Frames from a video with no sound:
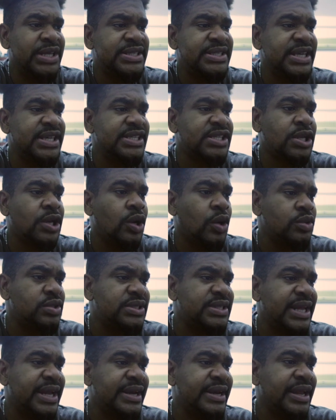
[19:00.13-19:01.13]
say it's
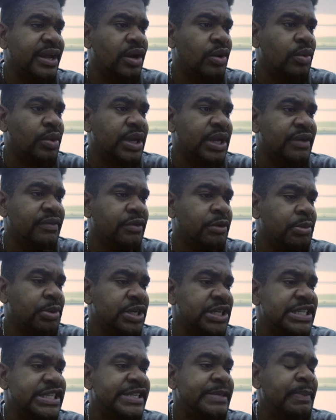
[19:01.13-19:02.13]
clouds that there or whatever,
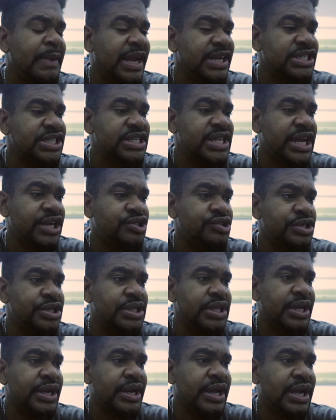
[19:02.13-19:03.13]
but the splash is actually
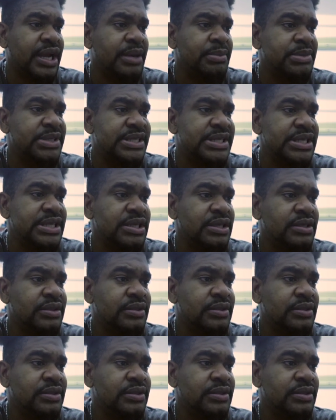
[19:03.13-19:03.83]
there that can be seen.